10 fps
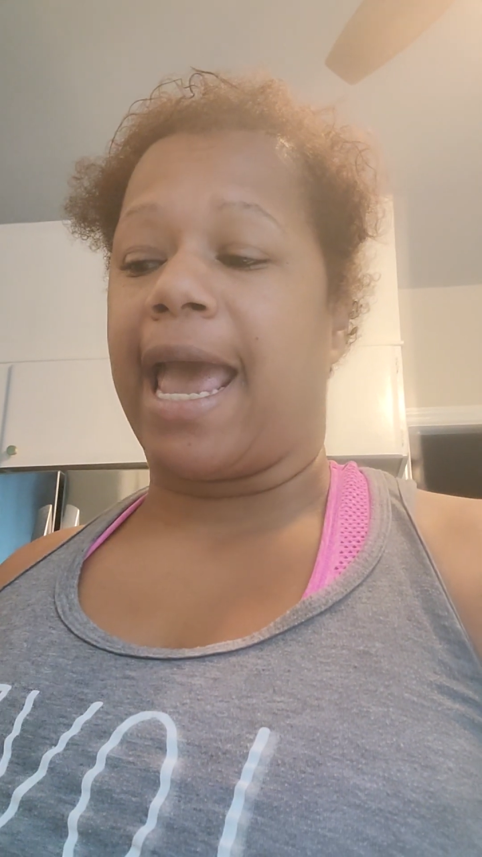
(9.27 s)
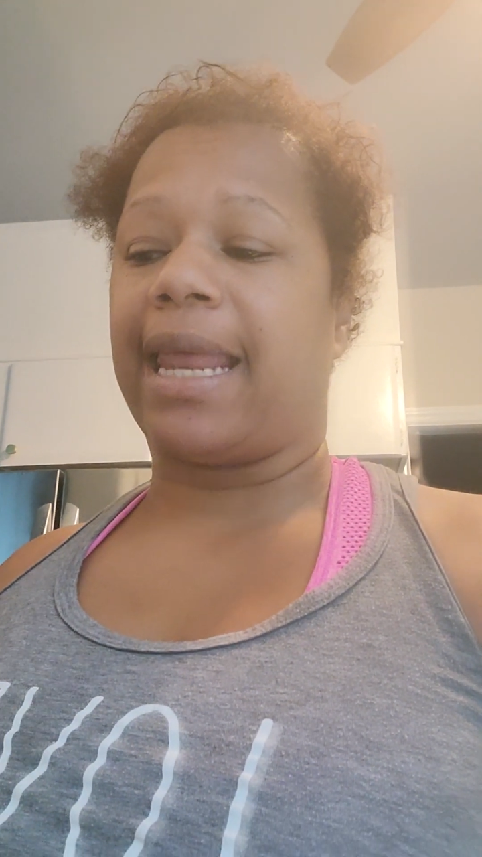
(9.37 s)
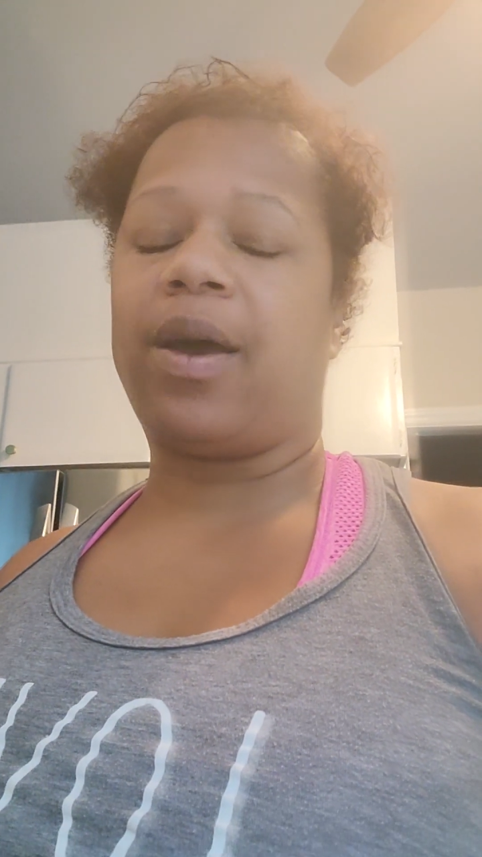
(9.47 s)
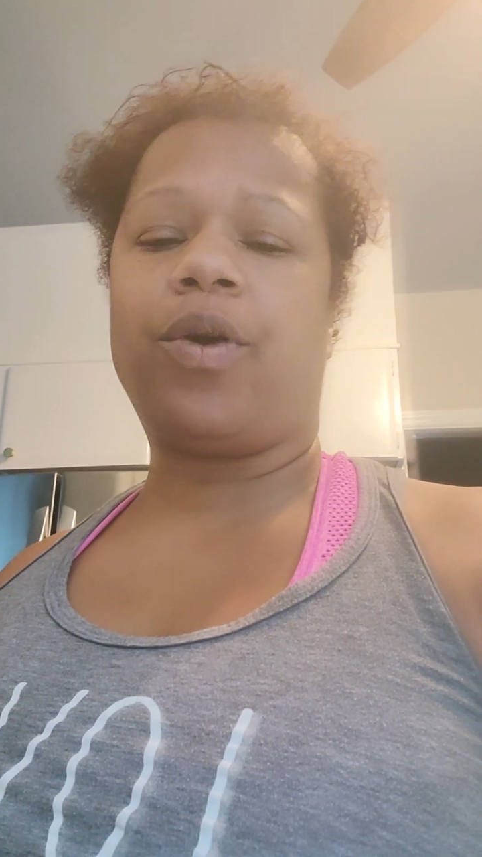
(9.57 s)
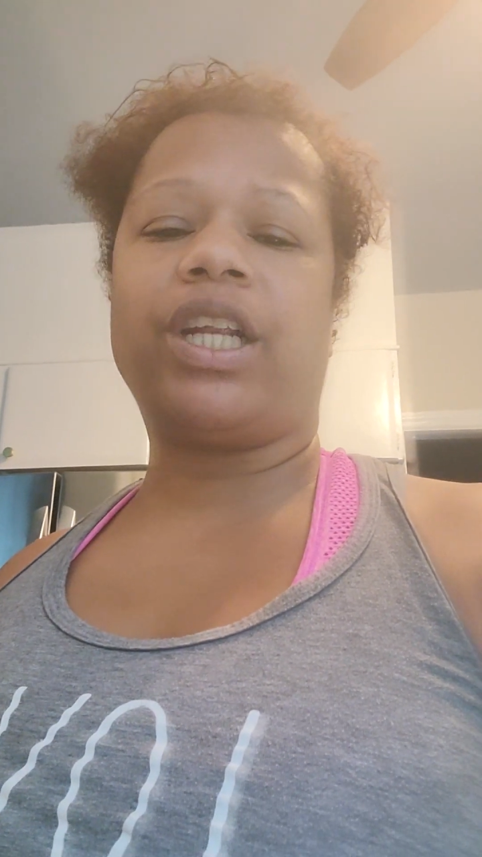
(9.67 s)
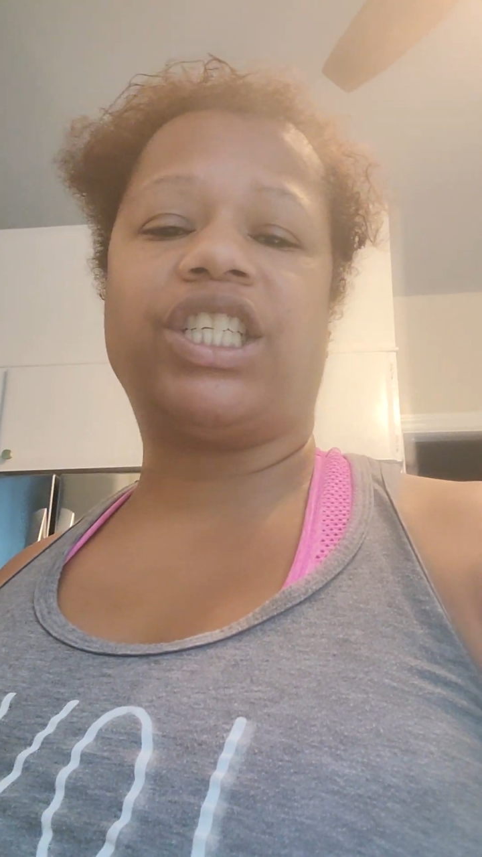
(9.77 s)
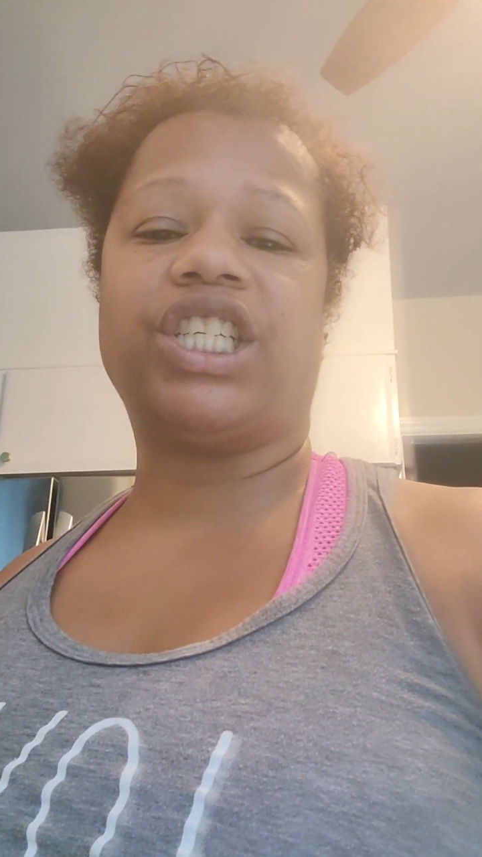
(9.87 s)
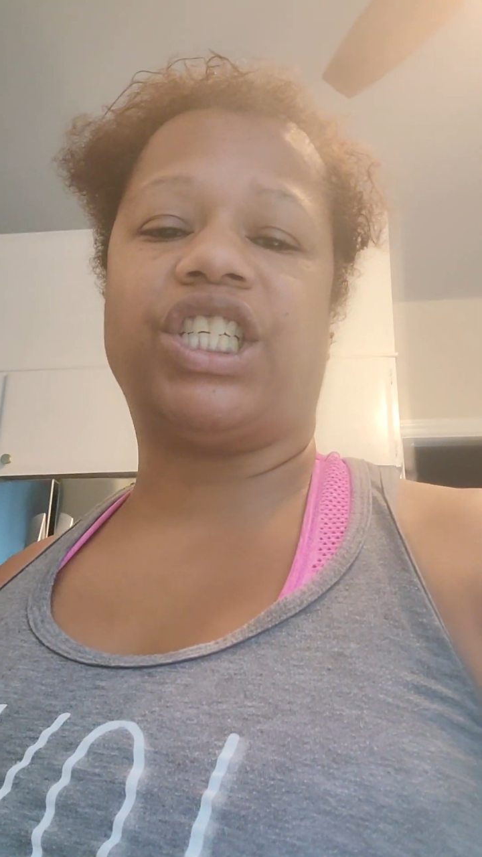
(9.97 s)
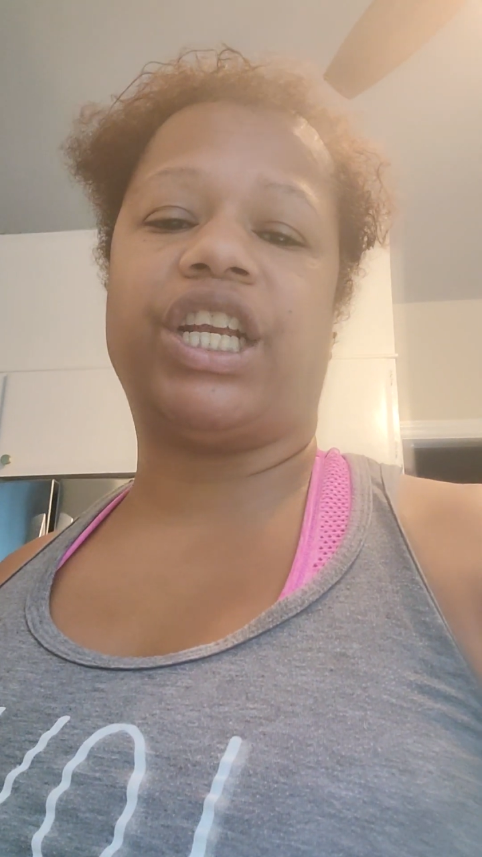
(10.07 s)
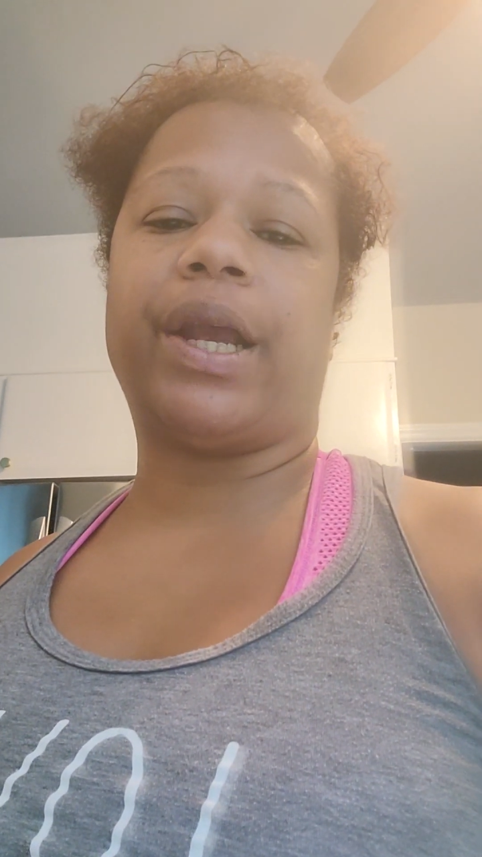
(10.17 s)
and I wanted
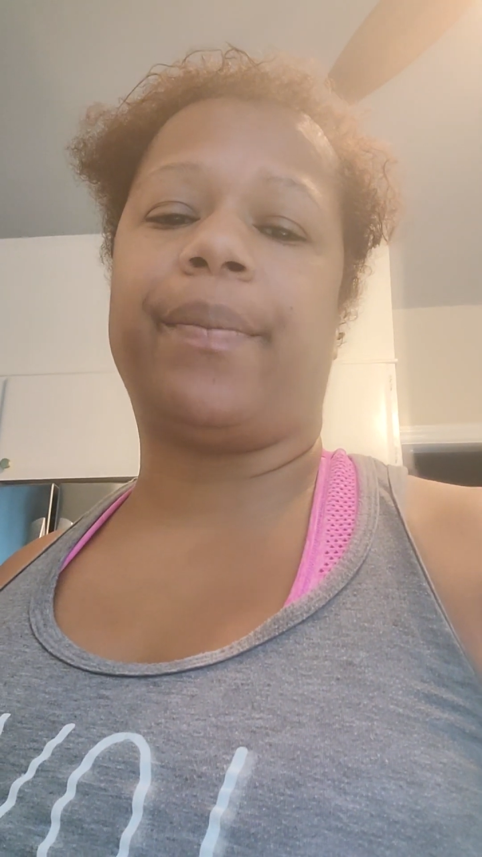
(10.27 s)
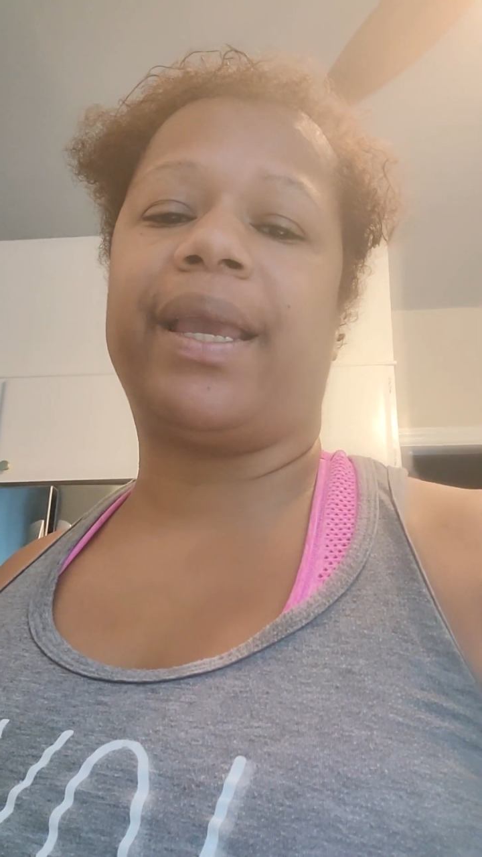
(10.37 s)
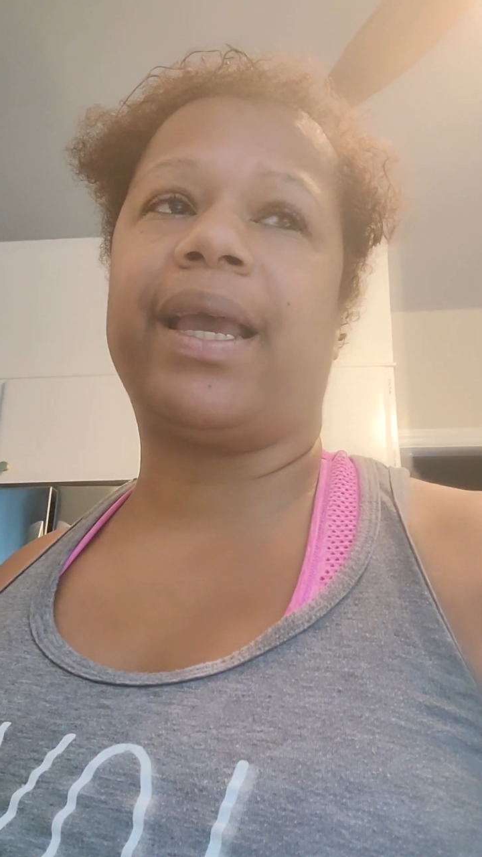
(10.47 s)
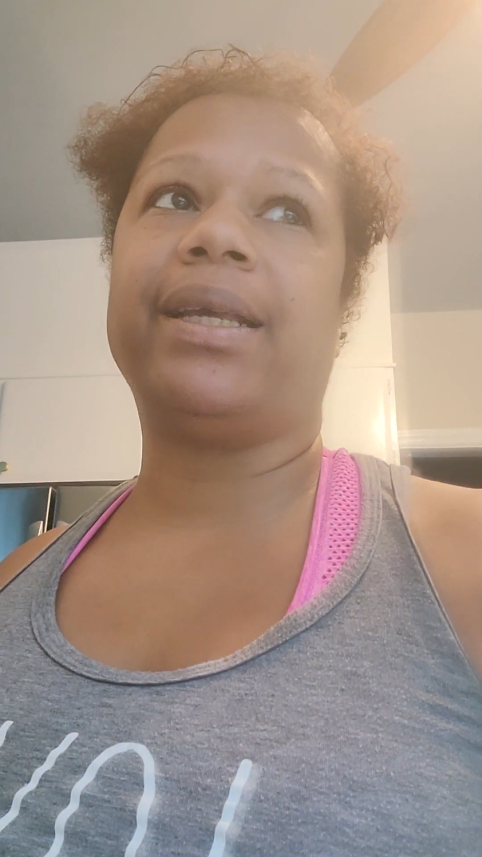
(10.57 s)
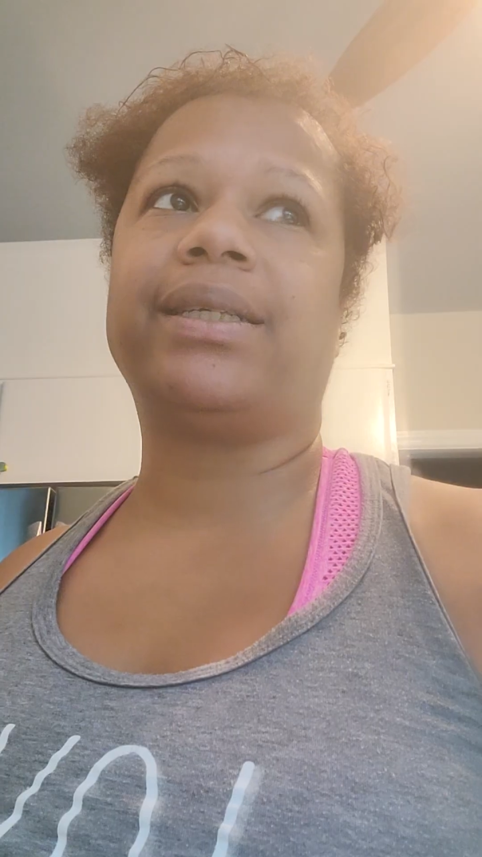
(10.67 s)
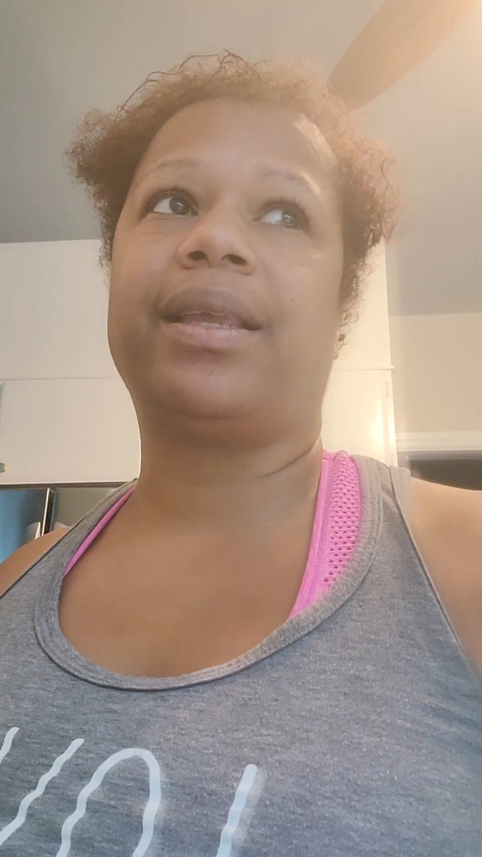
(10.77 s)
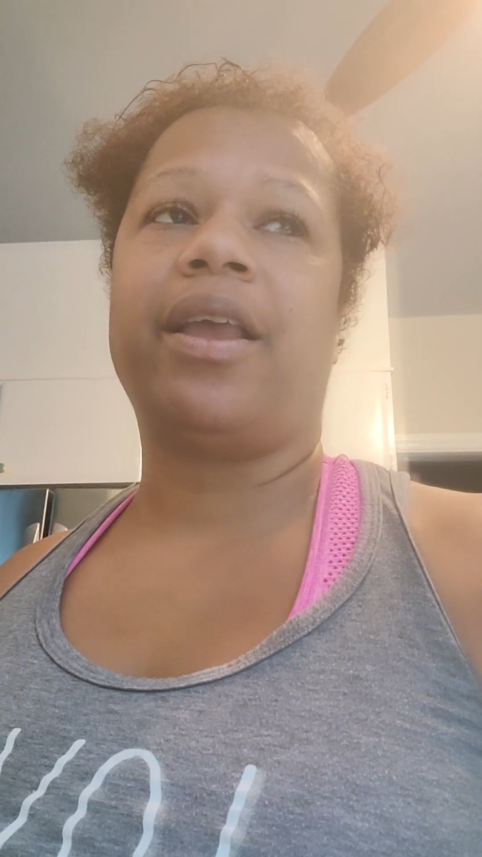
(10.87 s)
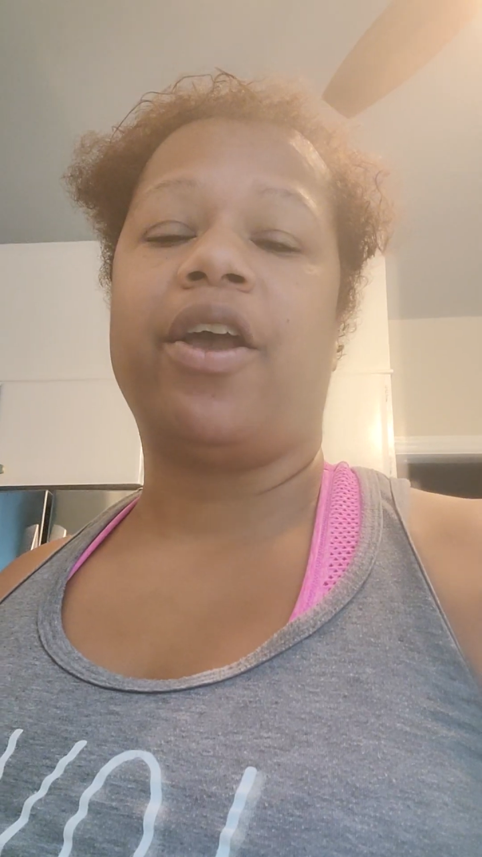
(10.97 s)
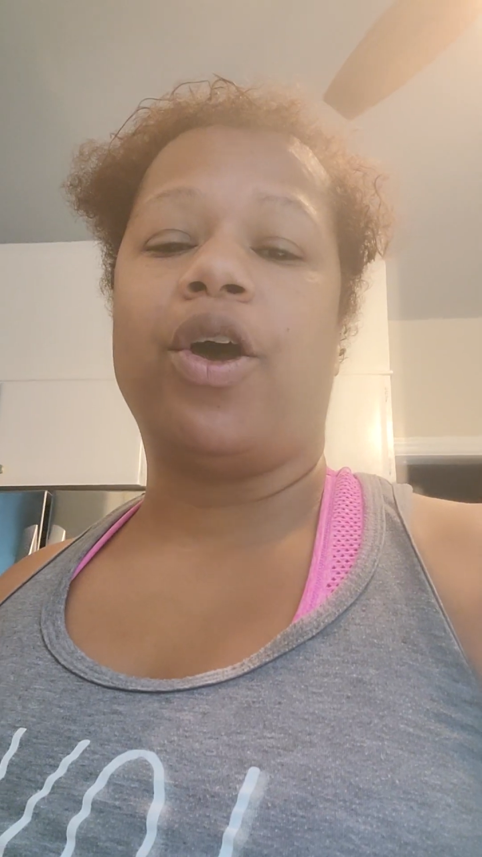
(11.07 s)
to share because